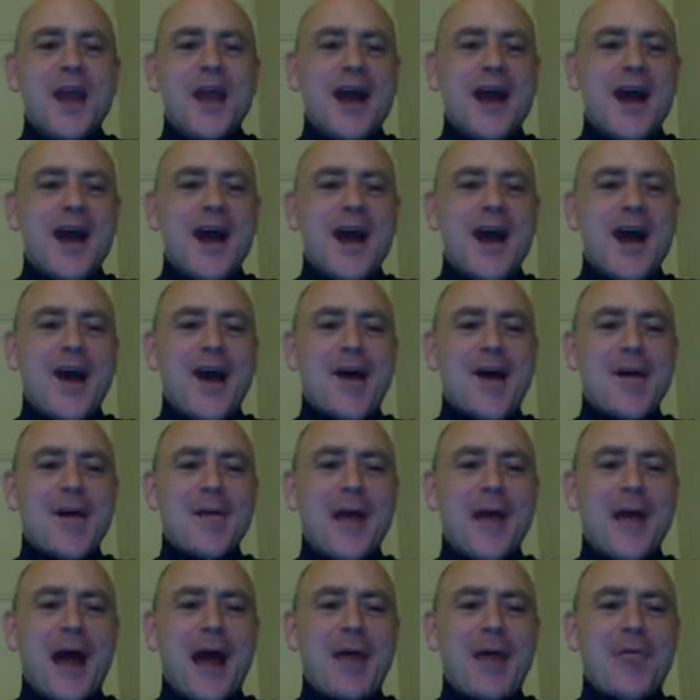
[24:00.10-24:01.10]

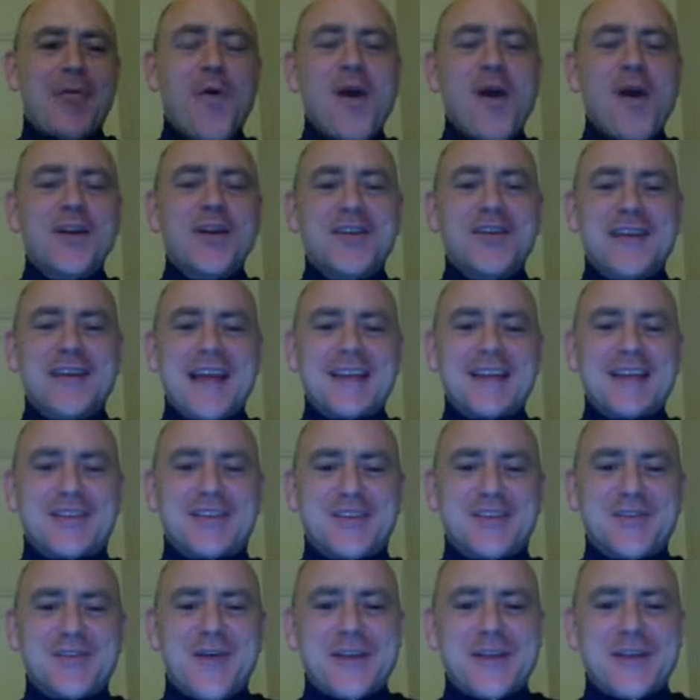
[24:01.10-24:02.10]
I want to get
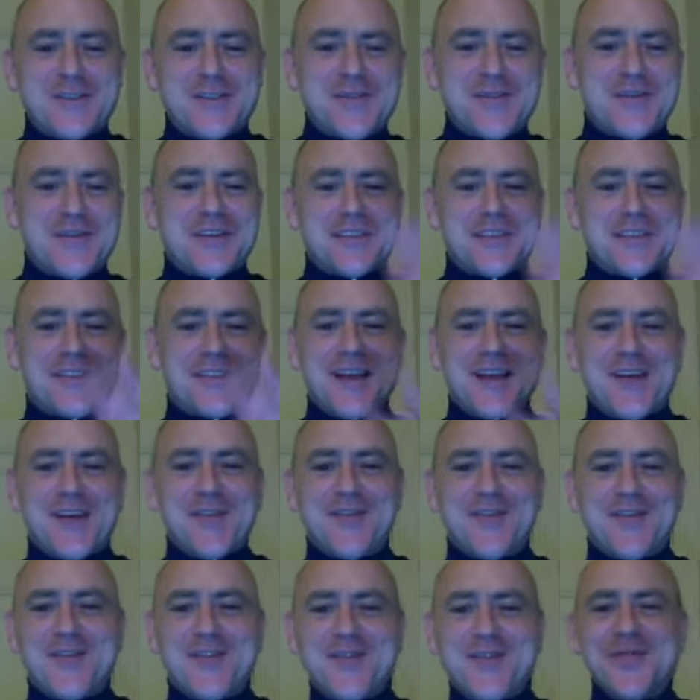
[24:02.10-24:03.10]
to, as you can
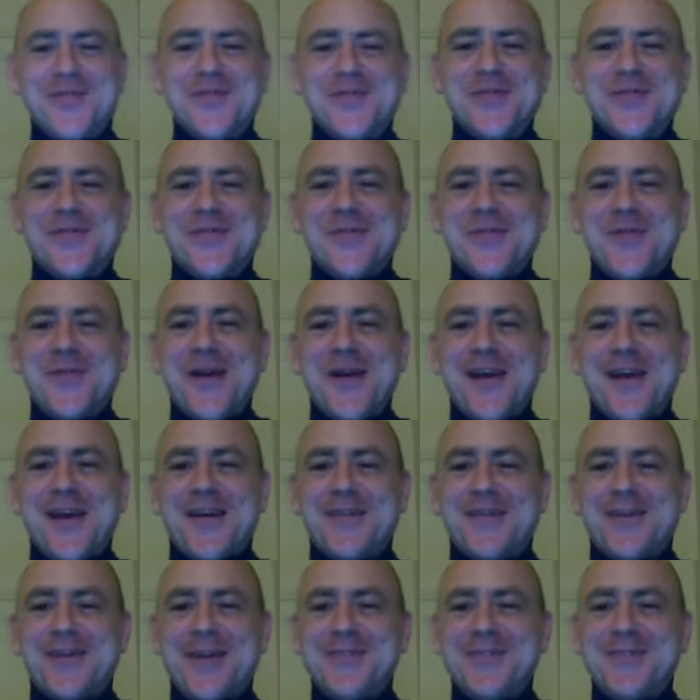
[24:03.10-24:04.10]
tell from the way
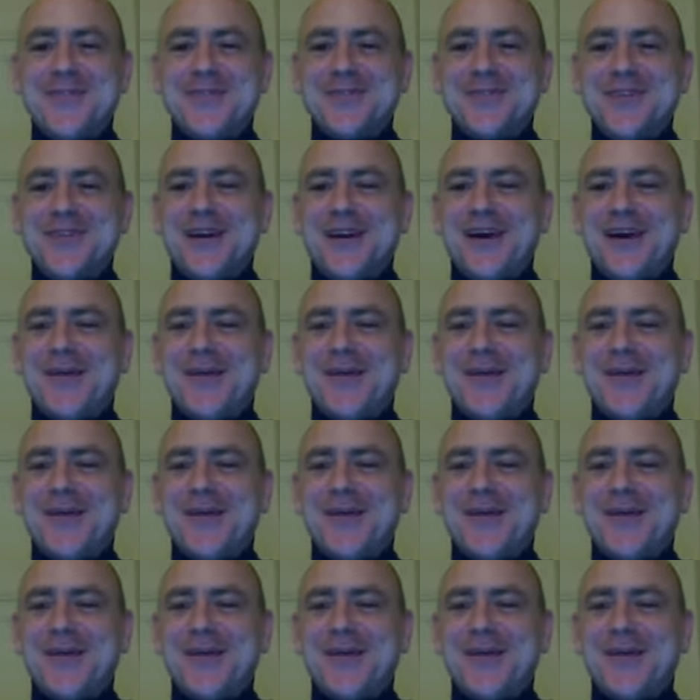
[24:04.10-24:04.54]
I'm